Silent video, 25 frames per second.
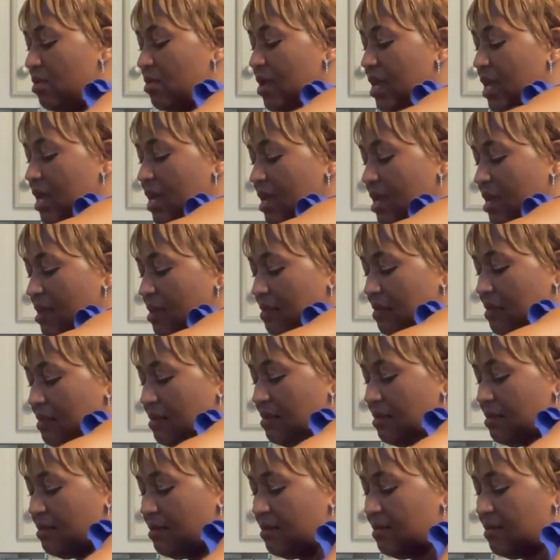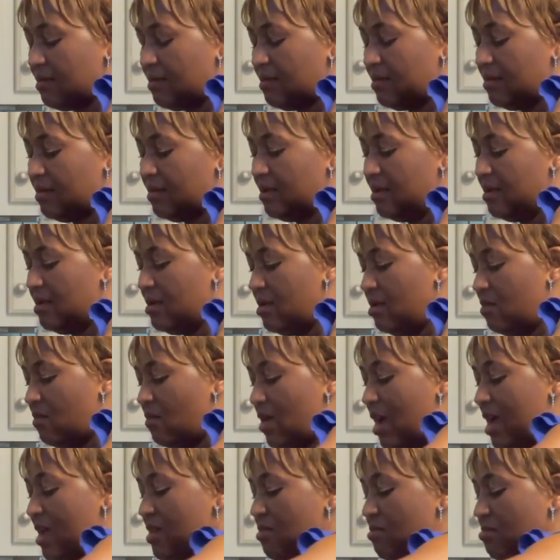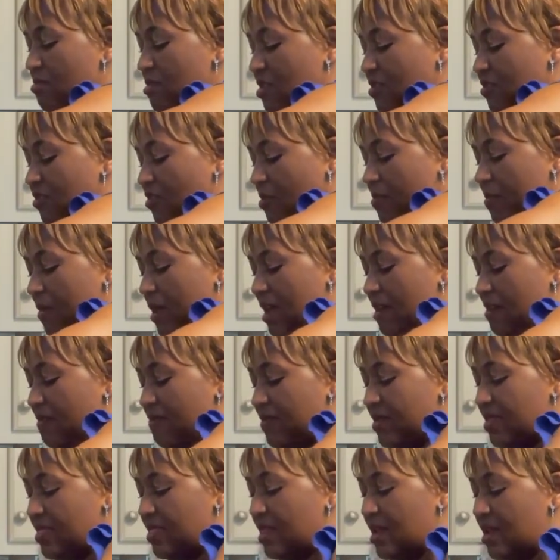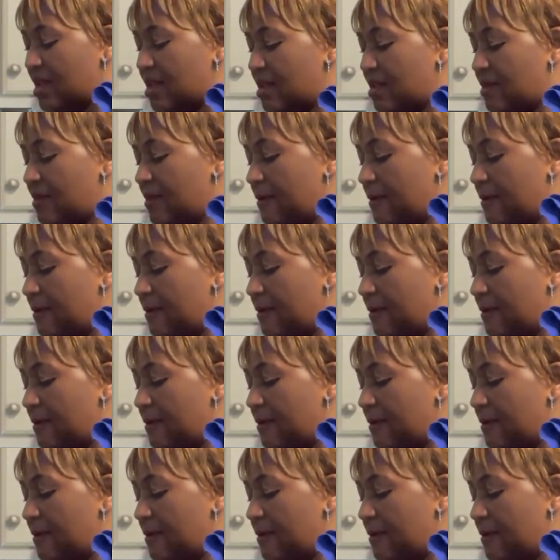heat while you mix up everything.